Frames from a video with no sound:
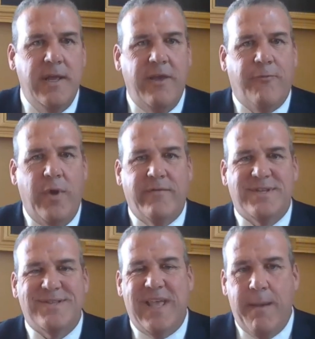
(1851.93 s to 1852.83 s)
If we have a
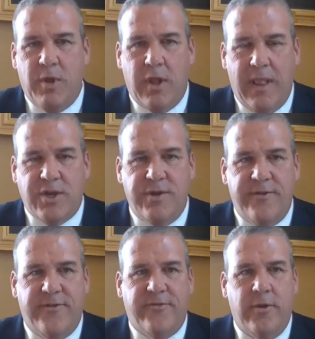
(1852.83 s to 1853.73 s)
stable
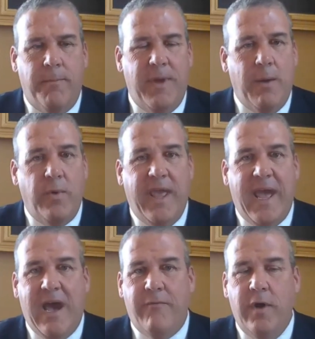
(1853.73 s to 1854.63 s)
election system and we
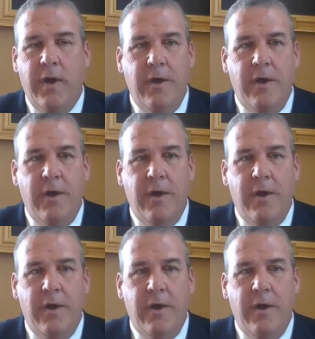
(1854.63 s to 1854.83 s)
have